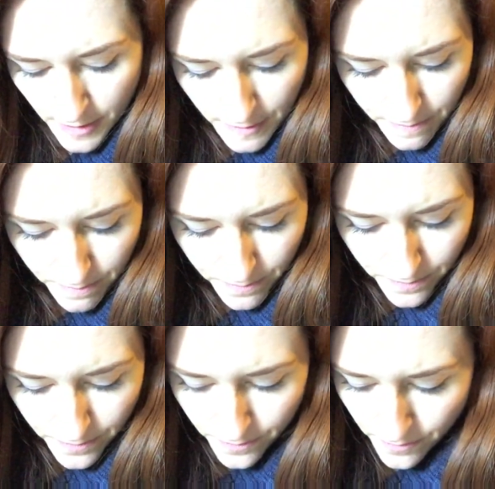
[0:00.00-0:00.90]

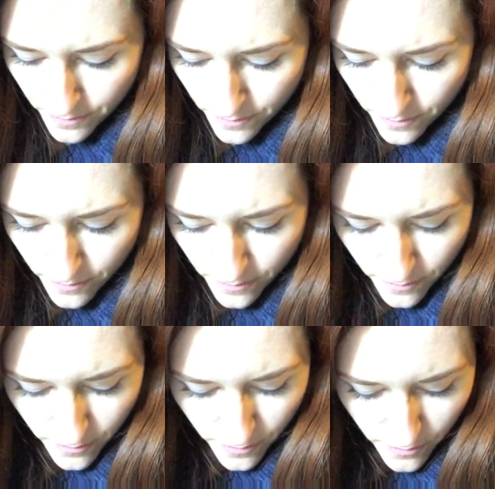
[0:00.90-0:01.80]

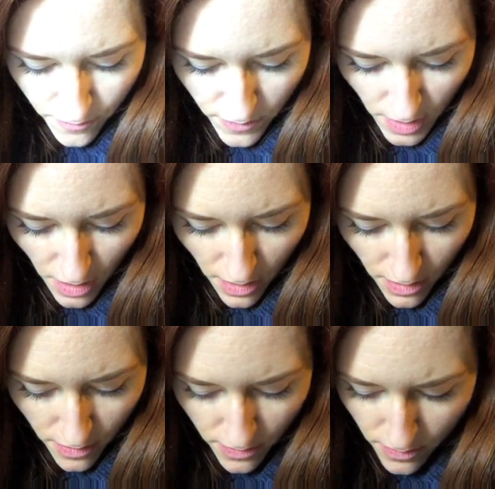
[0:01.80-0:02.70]

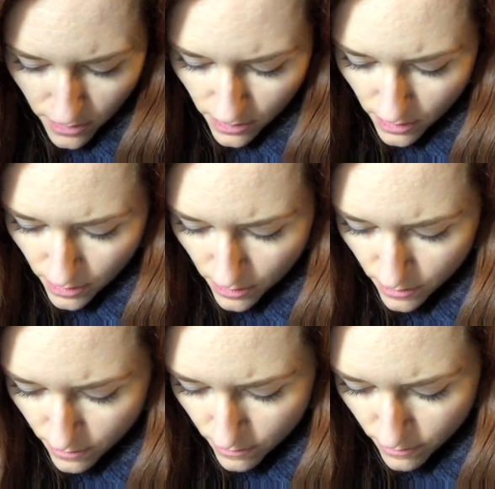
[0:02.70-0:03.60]

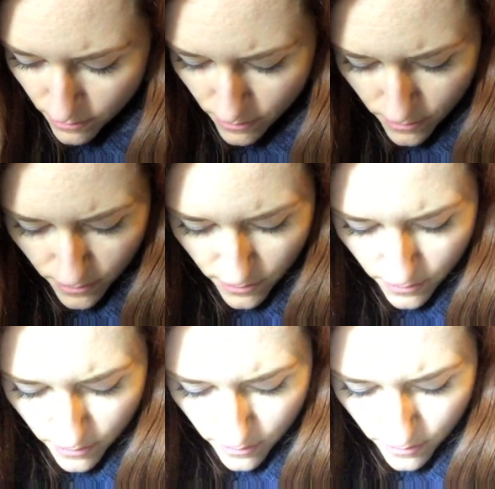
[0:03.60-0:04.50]
(silence)